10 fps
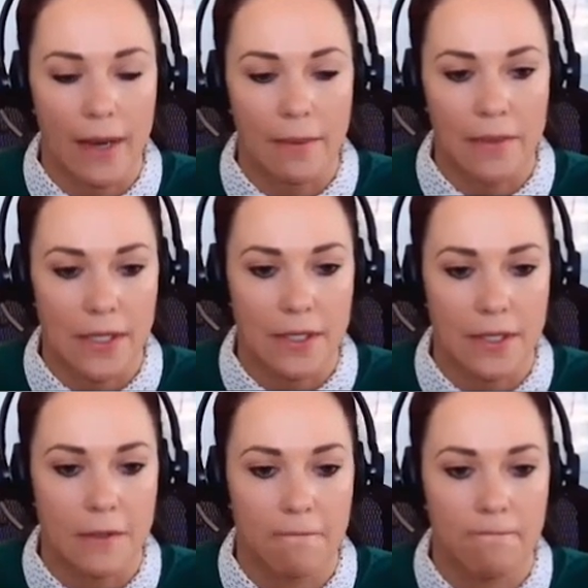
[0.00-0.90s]

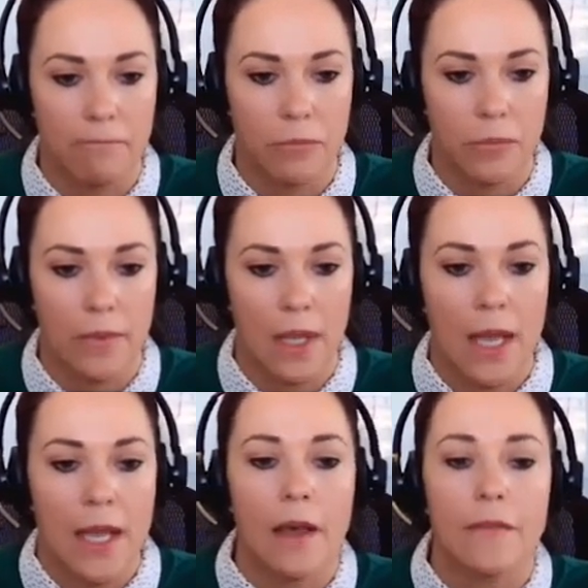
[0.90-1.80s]
campuses.
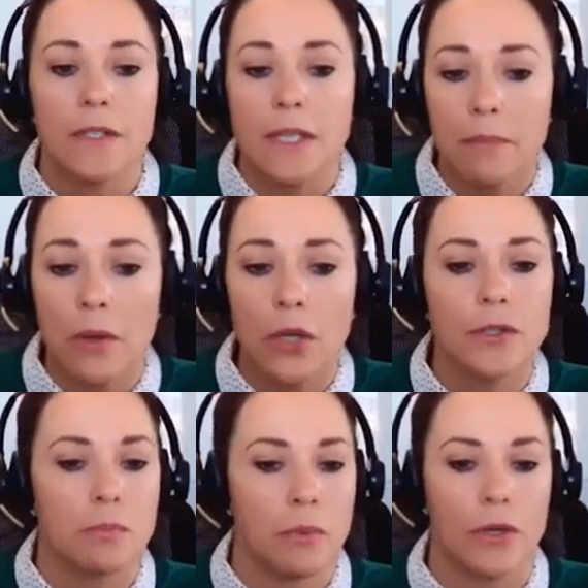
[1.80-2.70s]
Now, the typical
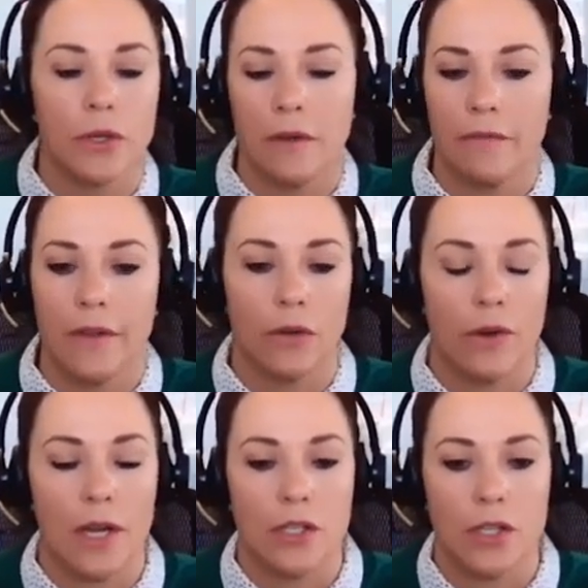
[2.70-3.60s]
splitter
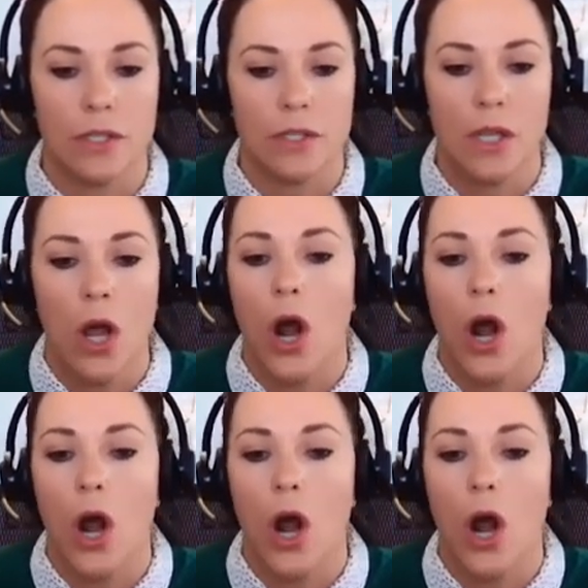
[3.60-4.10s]
configurations